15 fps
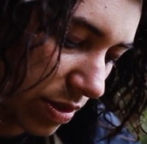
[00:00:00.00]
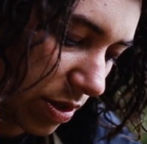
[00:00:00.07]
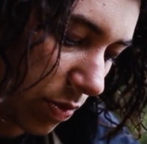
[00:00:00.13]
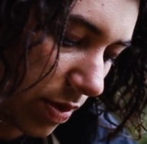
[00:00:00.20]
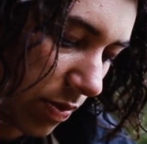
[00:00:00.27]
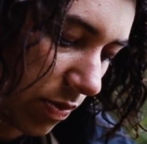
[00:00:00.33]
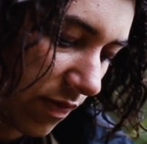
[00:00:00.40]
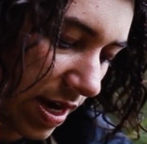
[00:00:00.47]
so
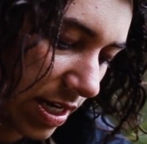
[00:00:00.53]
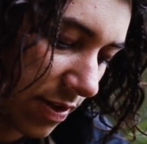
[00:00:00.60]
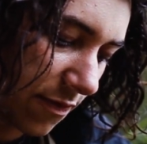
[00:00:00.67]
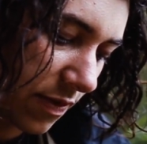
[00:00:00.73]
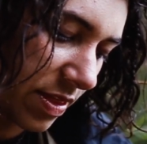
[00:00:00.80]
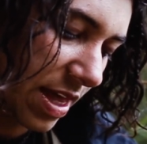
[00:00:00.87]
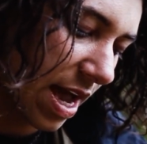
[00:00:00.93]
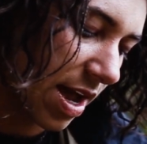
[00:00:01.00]
we were ready
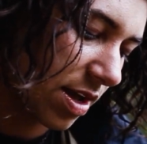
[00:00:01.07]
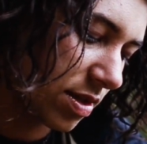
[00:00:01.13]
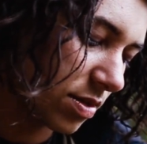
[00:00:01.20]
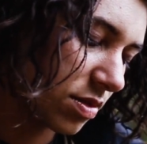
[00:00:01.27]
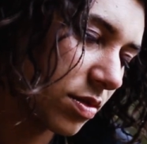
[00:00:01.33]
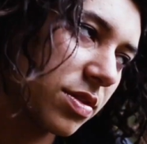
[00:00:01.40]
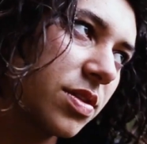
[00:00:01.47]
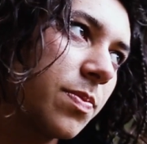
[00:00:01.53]
for that
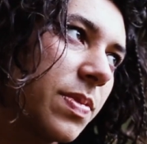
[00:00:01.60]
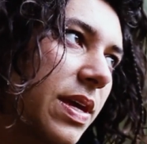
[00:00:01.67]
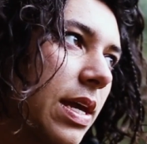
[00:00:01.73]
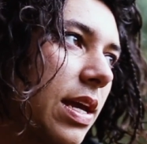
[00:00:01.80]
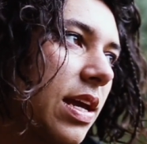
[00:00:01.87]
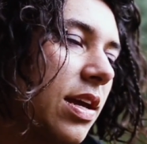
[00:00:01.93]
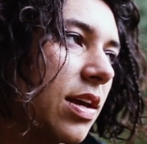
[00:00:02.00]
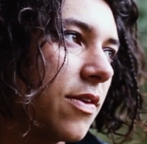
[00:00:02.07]
to
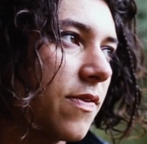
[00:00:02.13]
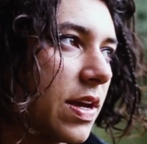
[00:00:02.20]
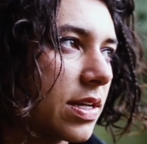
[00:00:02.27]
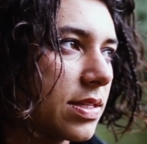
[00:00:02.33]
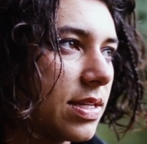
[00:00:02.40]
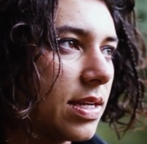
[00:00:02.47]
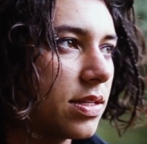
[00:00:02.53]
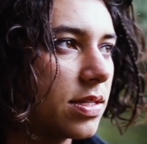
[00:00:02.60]
be
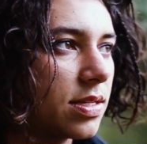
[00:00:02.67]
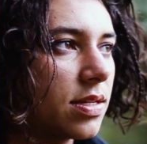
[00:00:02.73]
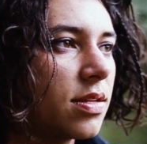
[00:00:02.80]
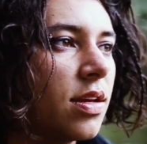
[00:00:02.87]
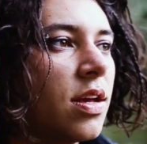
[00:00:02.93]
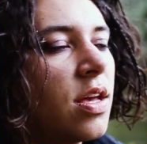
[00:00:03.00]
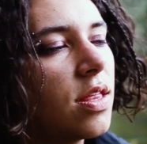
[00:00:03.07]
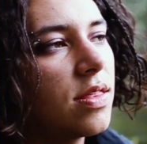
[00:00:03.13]
evicted.
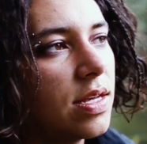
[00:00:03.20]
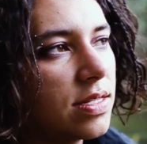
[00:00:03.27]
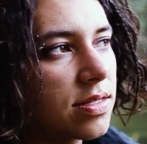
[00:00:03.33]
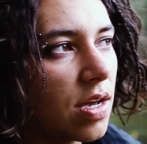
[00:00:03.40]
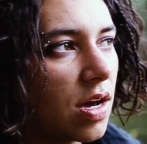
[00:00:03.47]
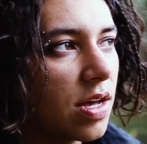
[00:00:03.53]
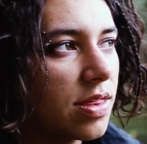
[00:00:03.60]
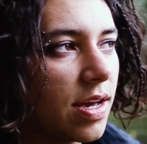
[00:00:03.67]
They
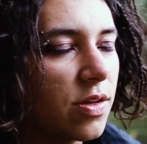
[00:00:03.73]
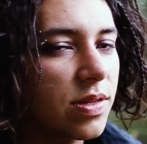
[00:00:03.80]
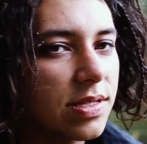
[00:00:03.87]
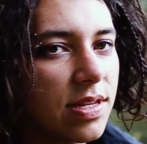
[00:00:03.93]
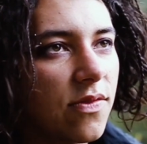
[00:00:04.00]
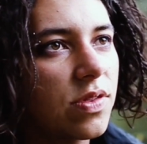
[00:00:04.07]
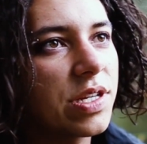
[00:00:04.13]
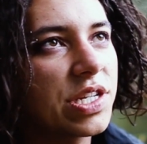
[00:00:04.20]
started that on the
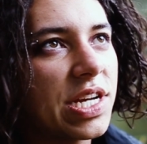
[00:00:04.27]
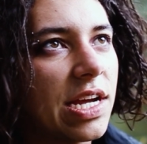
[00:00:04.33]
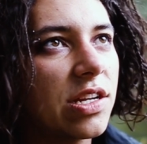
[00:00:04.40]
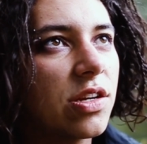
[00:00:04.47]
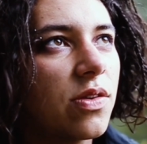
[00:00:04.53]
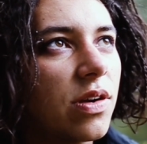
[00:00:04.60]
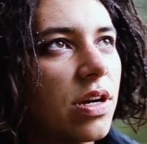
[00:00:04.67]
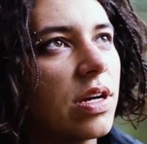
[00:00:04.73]
7th of
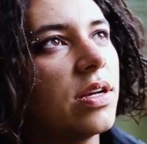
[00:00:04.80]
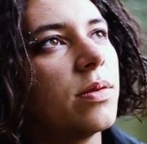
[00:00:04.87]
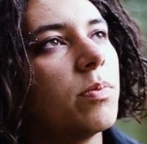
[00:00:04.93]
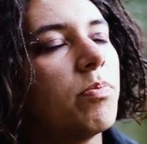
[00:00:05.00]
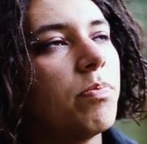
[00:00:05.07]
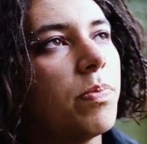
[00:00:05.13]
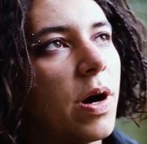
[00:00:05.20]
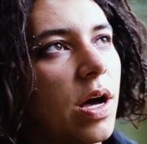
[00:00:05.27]
January,
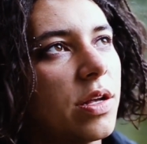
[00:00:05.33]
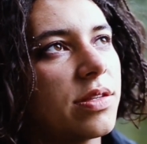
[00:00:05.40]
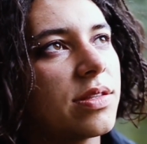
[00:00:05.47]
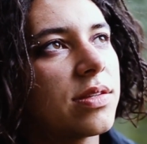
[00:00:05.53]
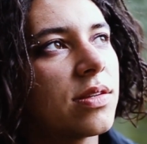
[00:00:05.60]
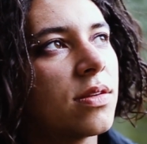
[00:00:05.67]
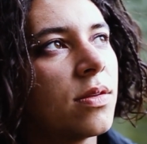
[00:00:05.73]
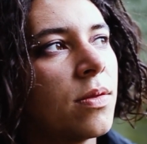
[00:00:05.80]
but
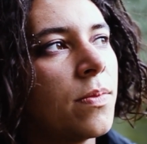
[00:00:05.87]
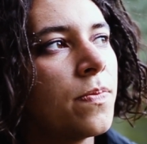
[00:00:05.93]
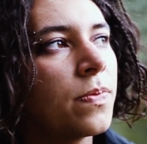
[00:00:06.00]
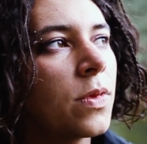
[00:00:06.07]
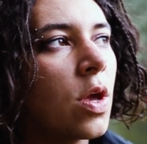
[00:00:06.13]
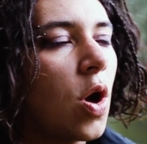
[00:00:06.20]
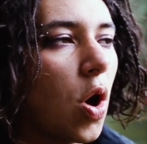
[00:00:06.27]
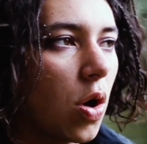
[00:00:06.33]

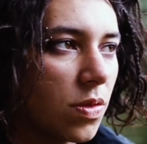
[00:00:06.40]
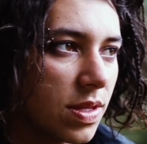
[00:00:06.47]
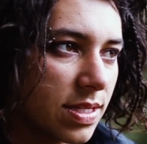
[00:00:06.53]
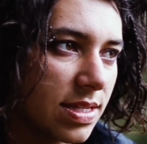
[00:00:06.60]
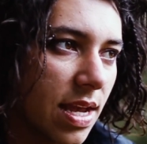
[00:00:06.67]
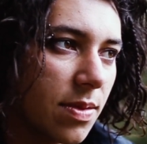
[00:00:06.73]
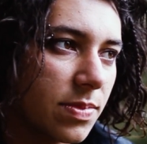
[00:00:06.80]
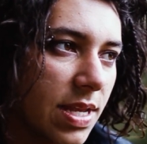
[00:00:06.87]
on the
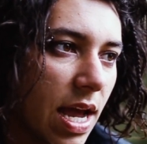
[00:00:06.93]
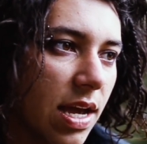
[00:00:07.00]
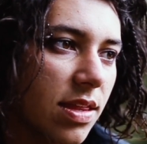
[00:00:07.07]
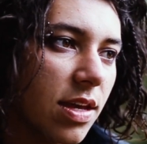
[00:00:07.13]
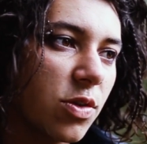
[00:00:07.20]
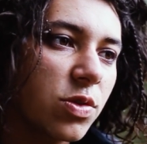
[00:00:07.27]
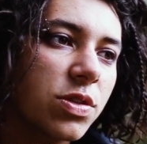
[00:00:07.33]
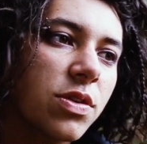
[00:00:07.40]
same day
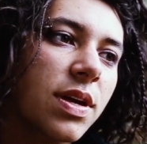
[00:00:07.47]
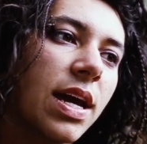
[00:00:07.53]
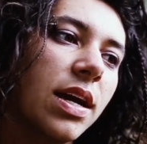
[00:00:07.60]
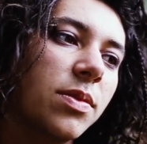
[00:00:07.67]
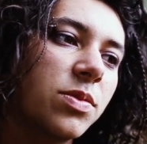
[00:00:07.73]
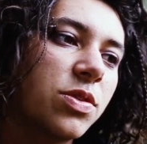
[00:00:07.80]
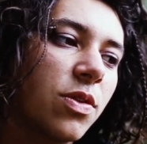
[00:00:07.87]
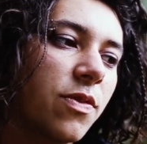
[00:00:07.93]
they also
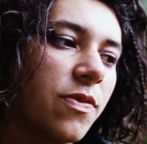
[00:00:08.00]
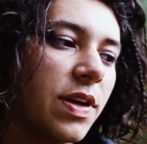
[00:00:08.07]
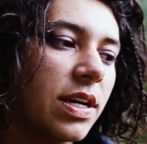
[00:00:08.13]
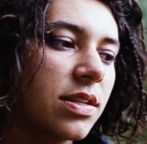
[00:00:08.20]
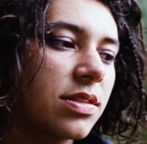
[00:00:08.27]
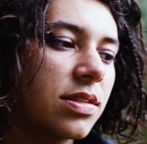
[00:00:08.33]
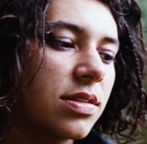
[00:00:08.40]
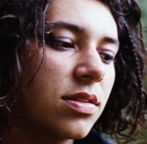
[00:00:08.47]
came to
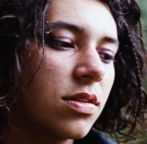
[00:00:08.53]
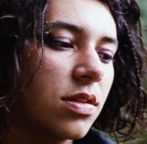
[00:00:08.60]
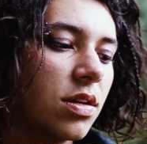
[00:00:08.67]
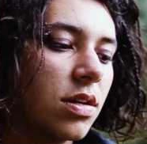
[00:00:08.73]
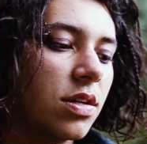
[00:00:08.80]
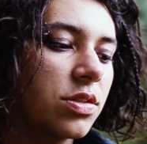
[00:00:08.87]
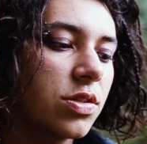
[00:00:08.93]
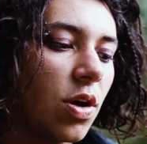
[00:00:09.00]
evict
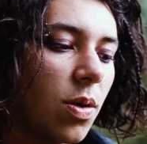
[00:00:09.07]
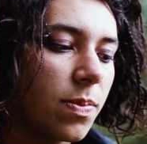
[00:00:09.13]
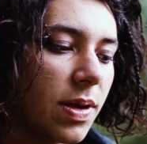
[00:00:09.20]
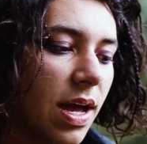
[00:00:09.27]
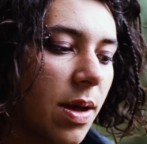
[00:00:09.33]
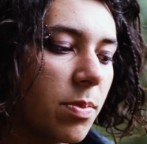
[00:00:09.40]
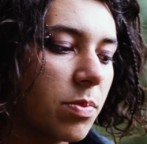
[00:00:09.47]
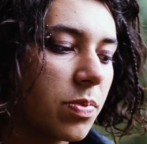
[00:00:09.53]
the top
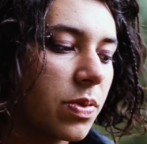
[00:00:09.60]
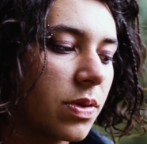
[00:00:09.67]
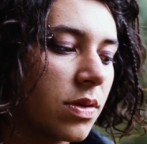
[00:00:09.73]
camp